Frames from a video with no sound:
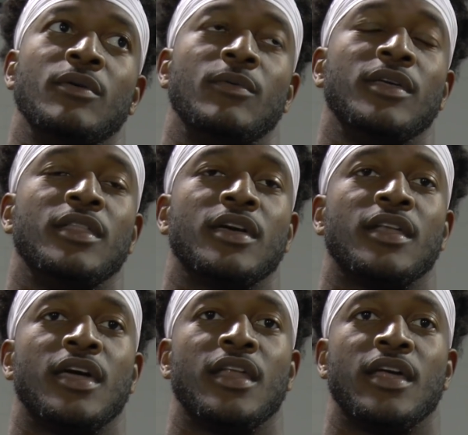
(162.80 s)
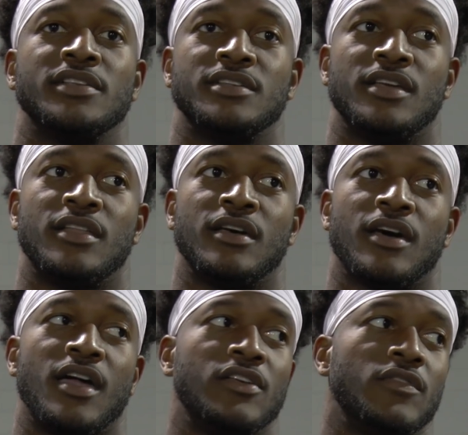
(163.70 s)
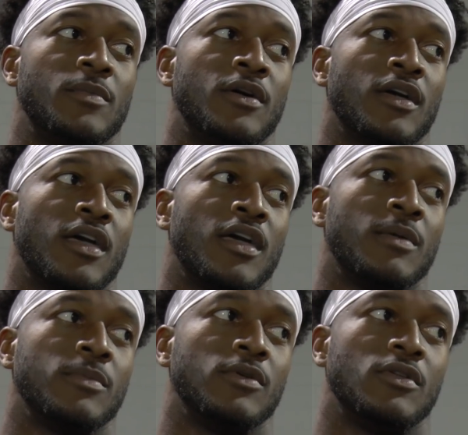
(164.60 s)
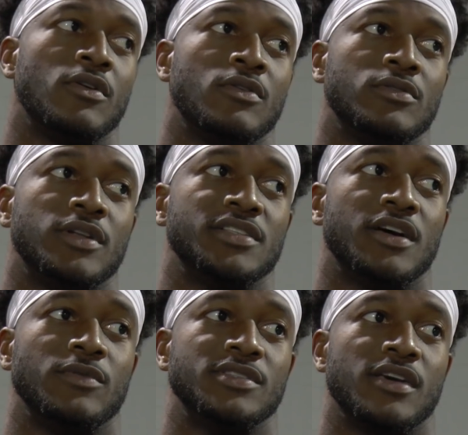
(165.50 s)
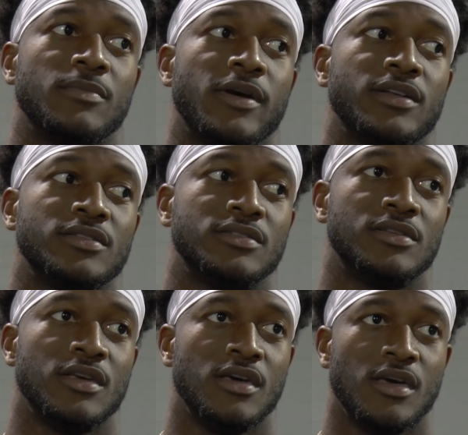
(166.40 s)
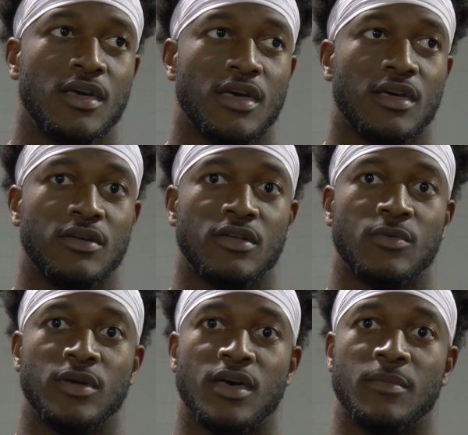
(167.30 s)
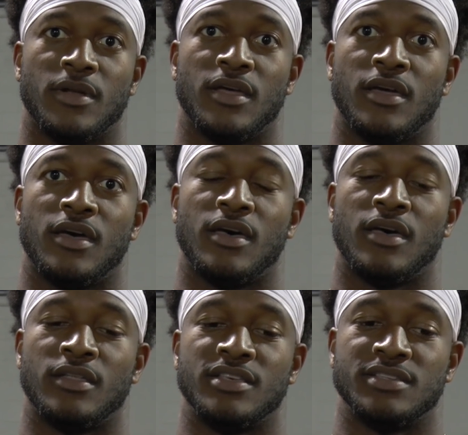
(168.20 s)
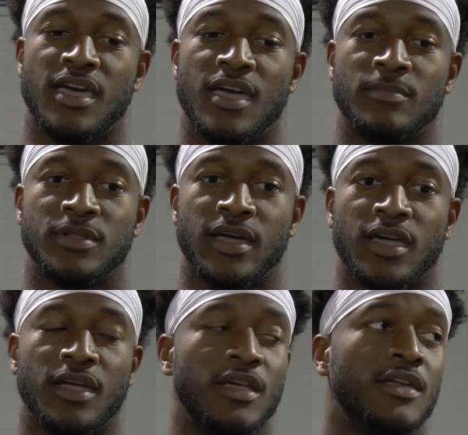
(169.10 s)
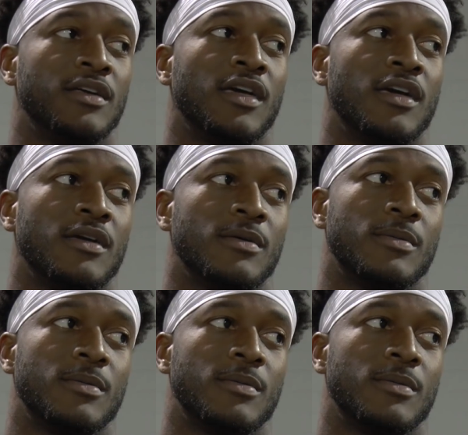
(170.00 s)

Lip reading: get? We looking at it as another college football game. You know, that's how we take a practice. And, you know, we coming at this game like any other game.